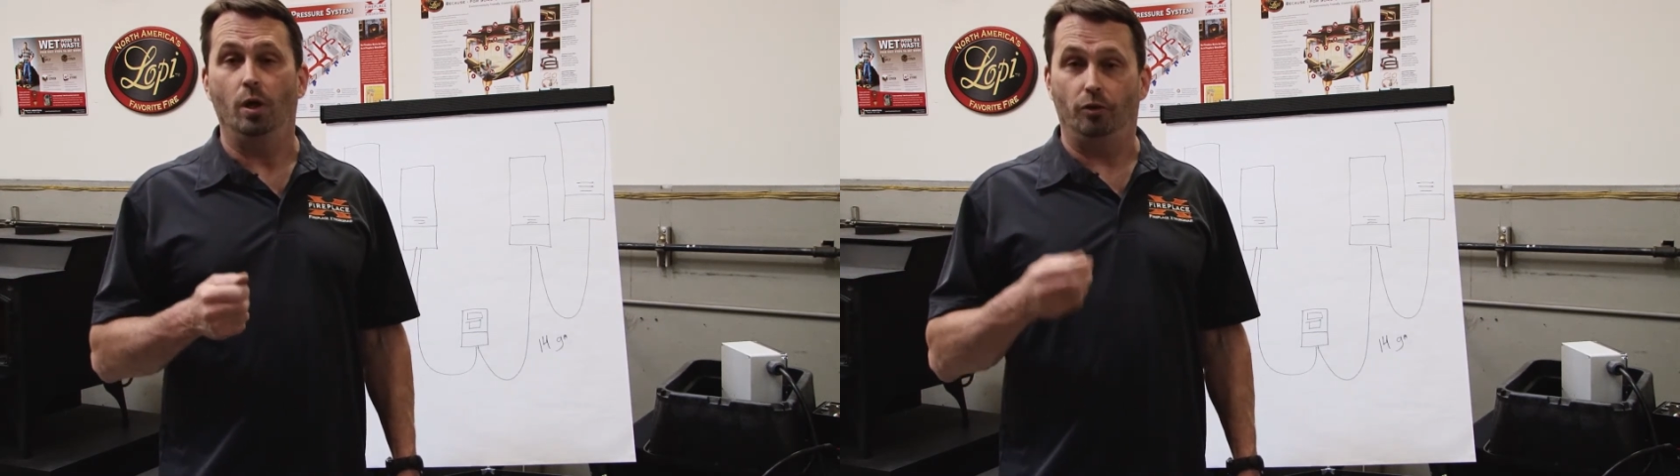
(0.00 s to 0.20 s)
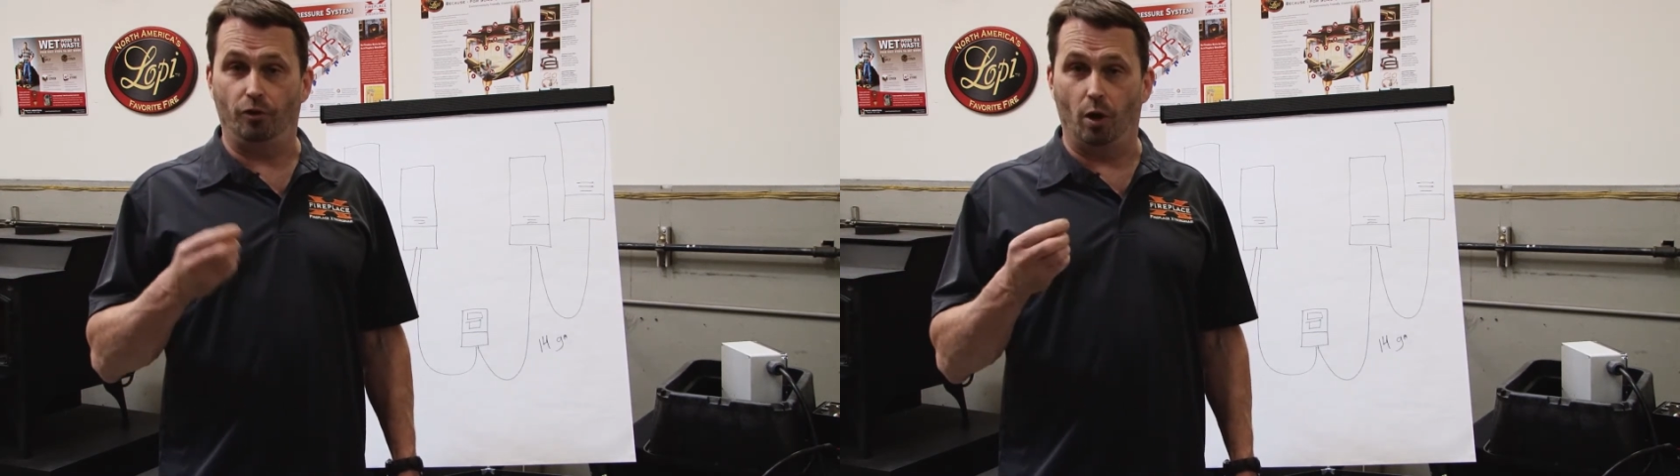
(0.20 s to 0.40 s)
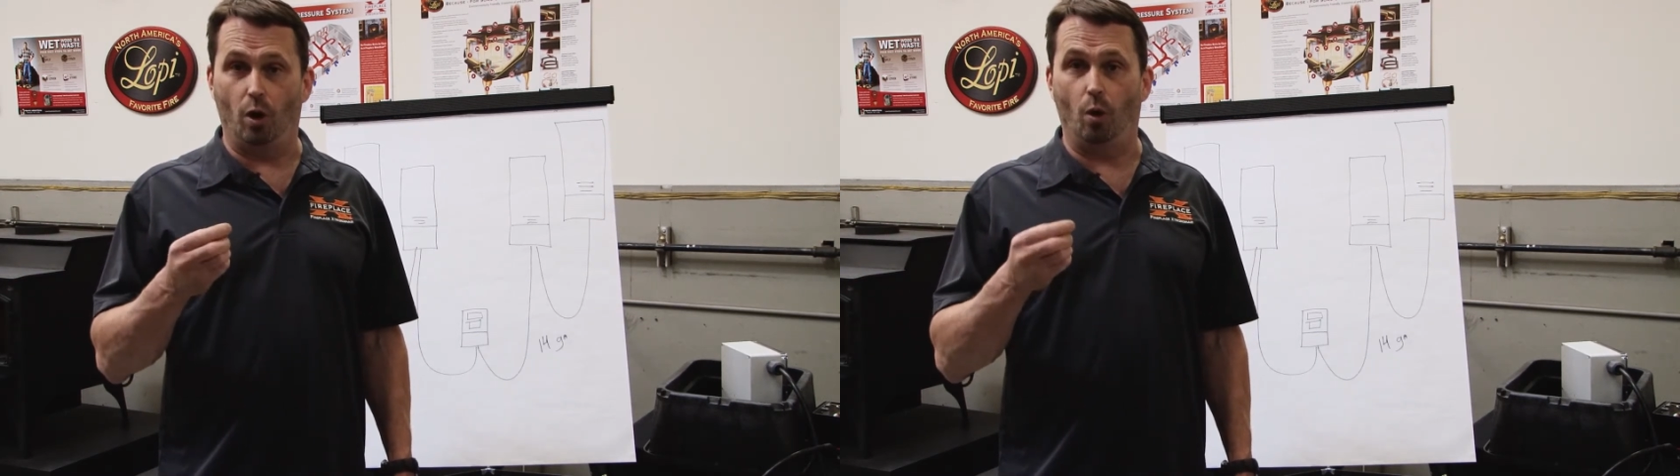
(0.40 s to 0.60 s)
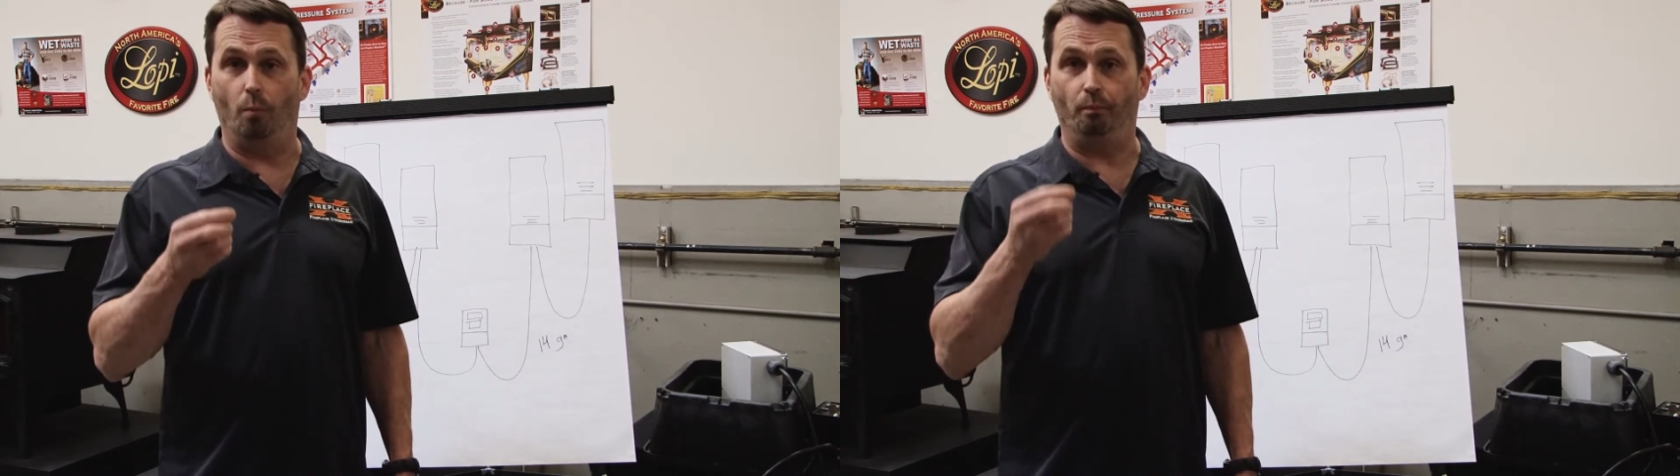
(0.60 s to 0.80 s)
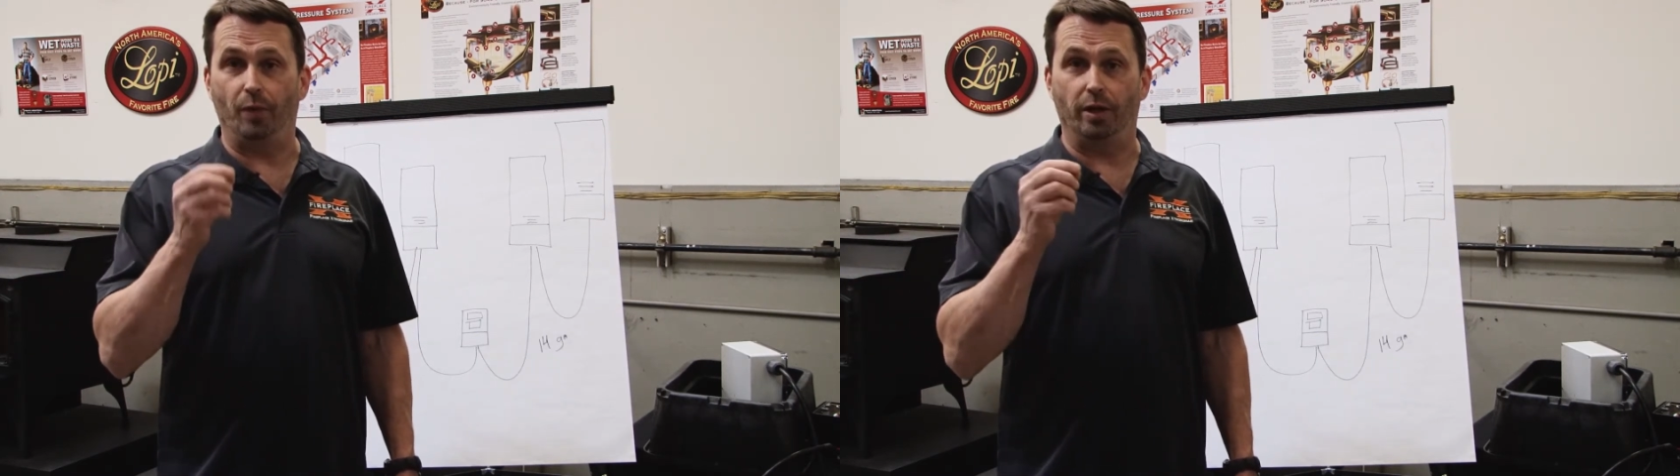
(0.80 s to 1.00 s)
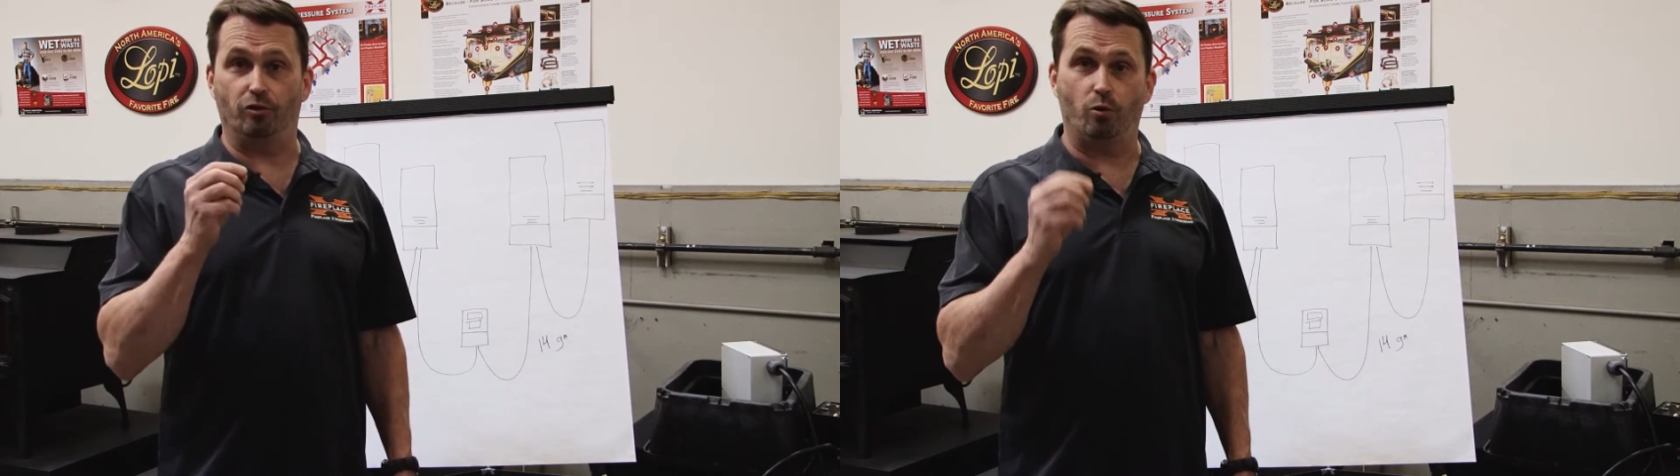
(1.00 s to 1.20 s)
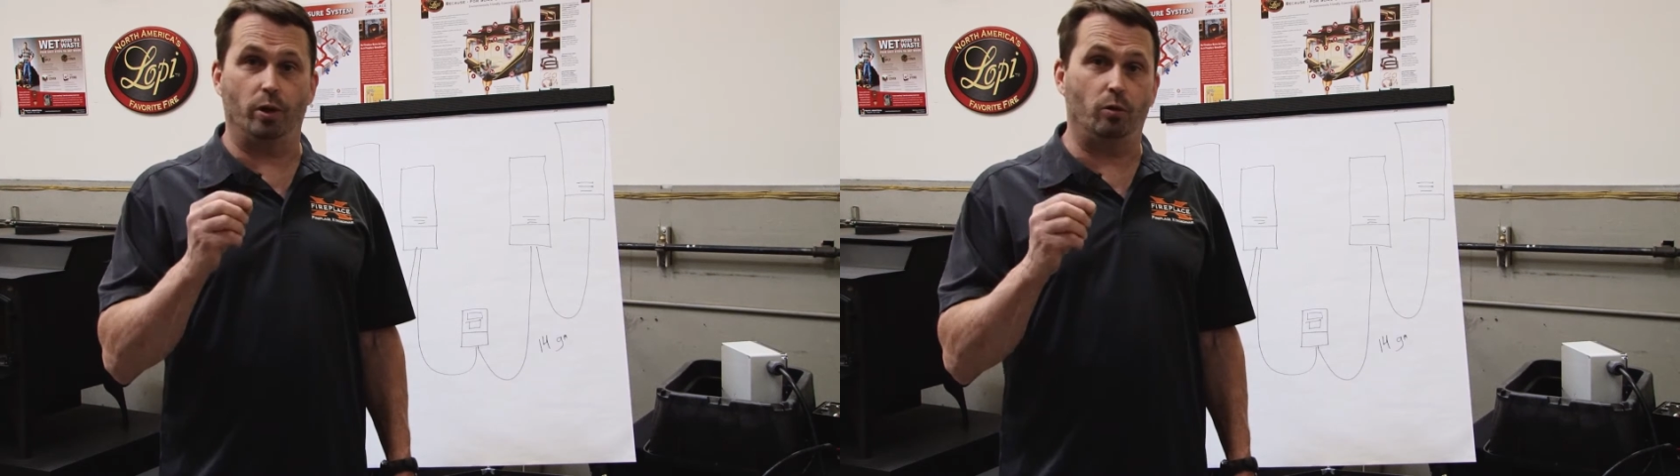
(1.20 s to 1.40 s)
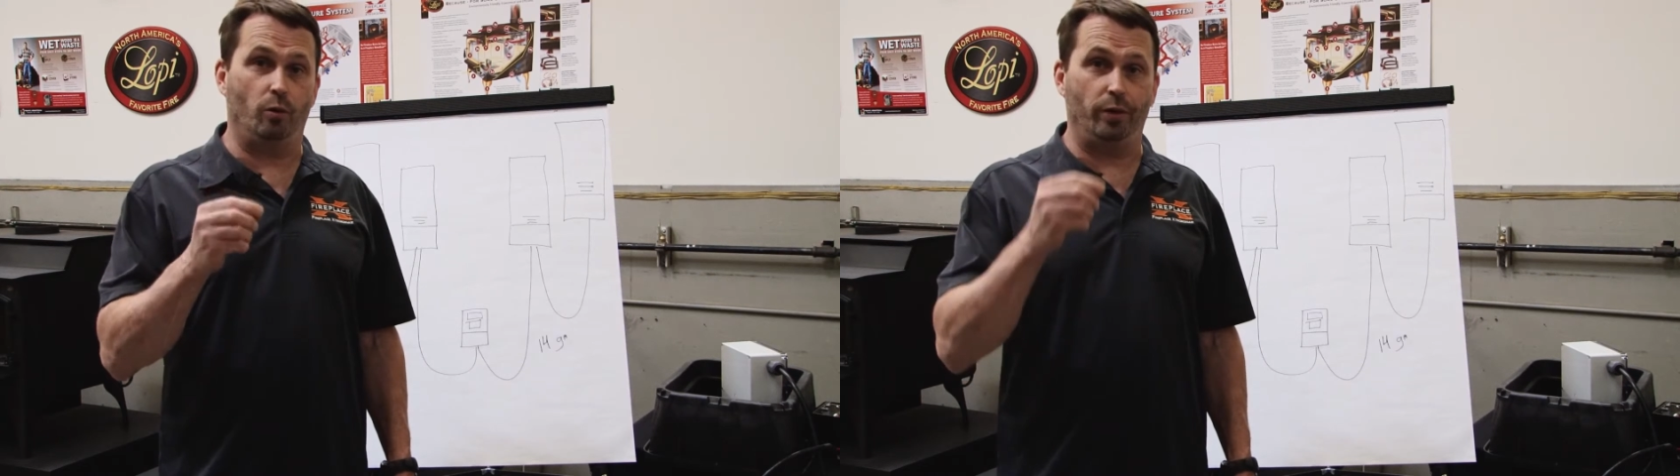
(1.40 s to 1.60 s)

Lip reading: So it's critical